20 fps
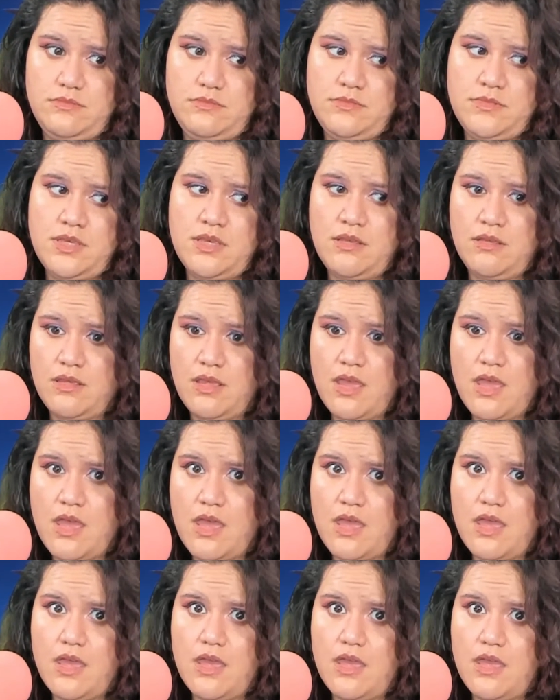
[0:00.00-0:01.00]

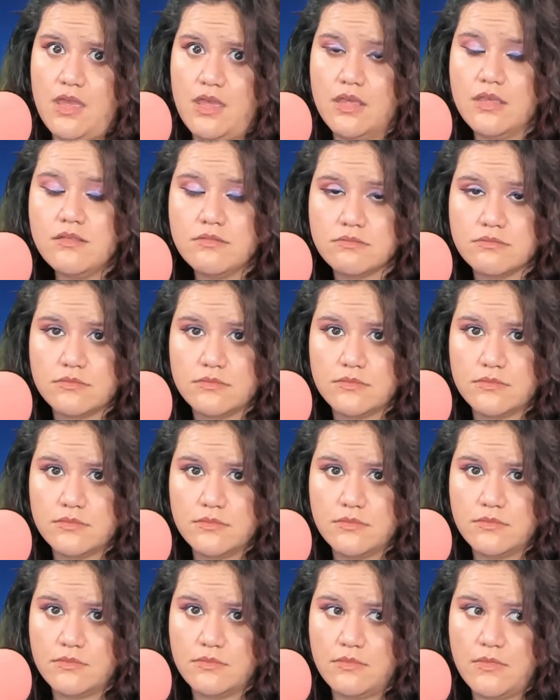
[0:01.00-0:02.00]
okay.
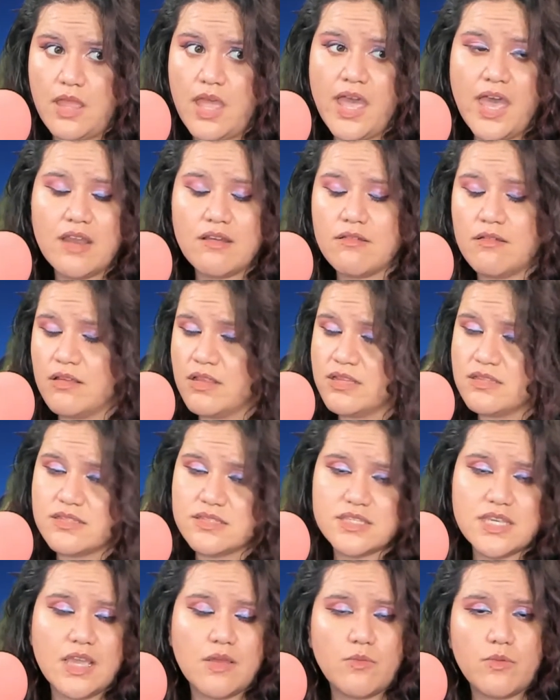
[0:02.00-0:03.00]
I don't
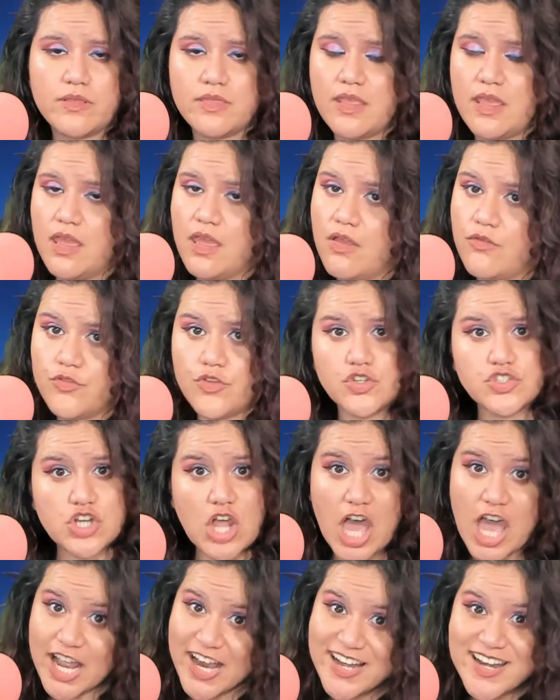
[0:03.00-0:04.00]
understand what the F you're
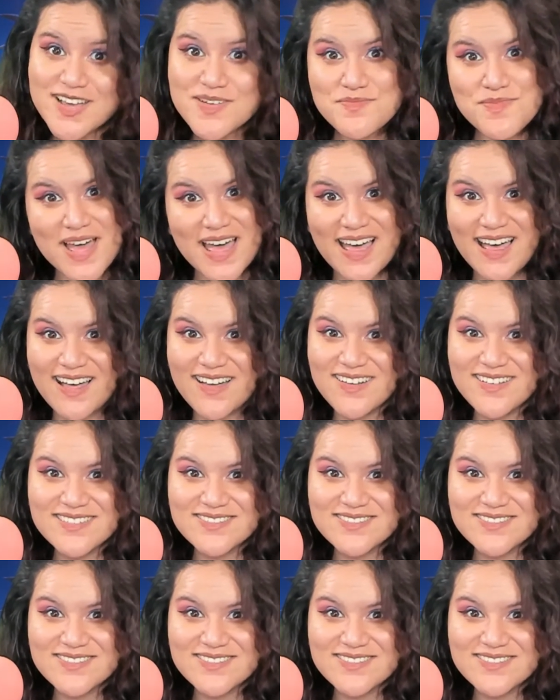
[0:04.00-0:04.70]
talking about,